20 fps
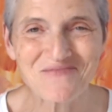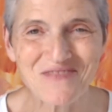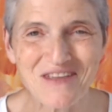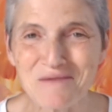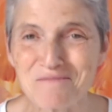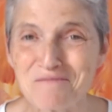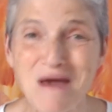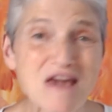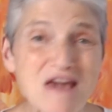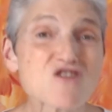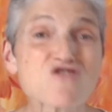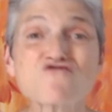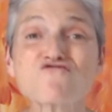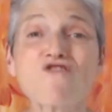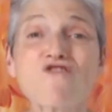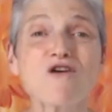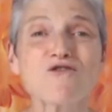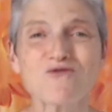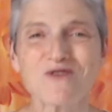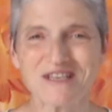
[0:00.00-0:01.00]
It may
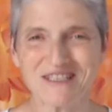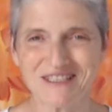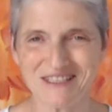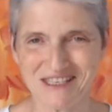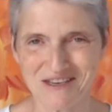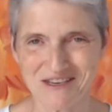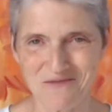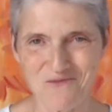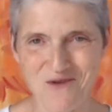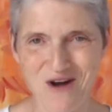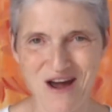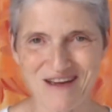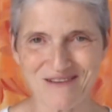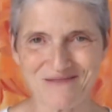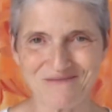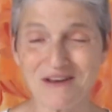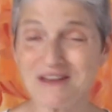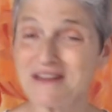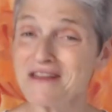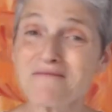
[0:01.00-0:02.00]
grow in some way,
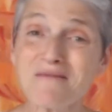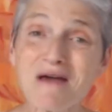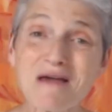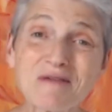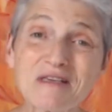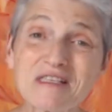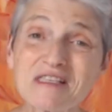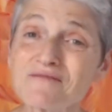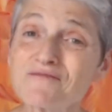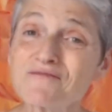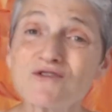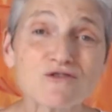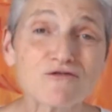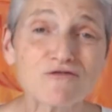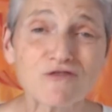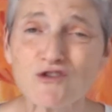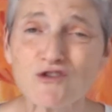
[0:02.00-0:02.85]
and there may be some good